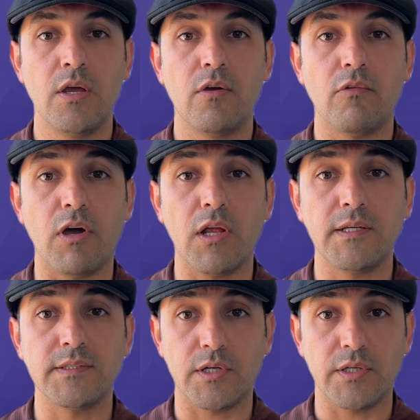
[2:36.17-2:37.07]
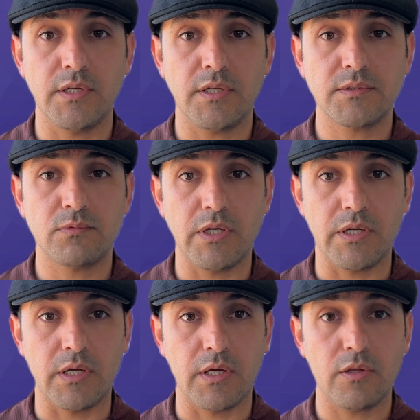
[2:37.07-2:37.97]
While his ideas were
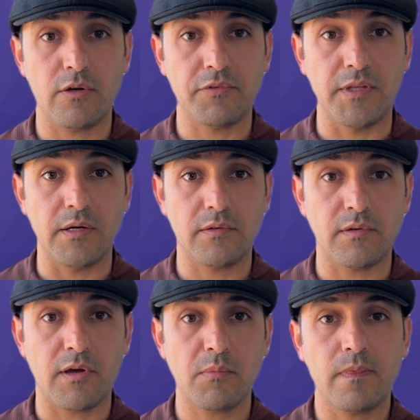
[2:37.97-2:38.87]
ahead of their time,